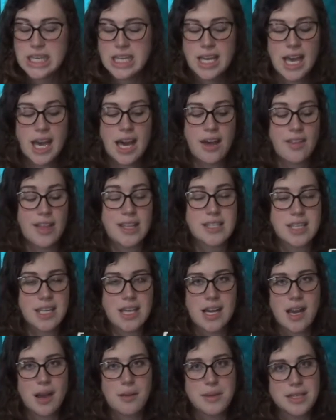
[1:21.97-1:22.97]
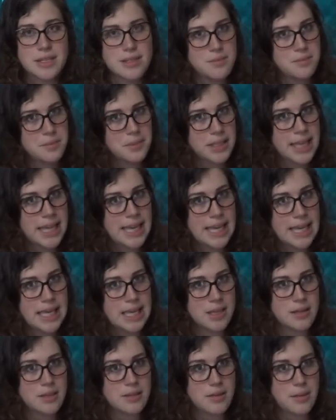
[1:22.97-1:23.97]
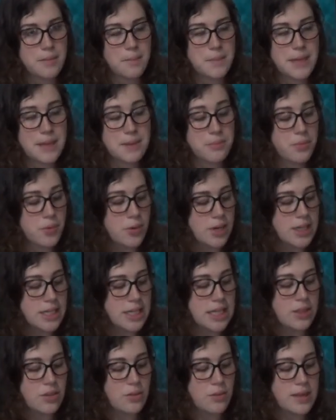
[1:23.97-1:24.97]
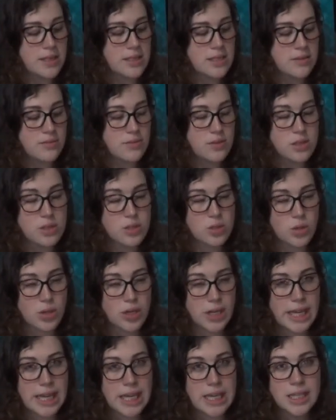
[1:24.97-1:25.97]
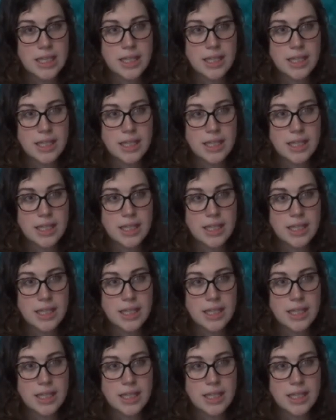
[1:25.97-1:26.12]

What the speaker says: That's going to come and play and be important in the rest of the story,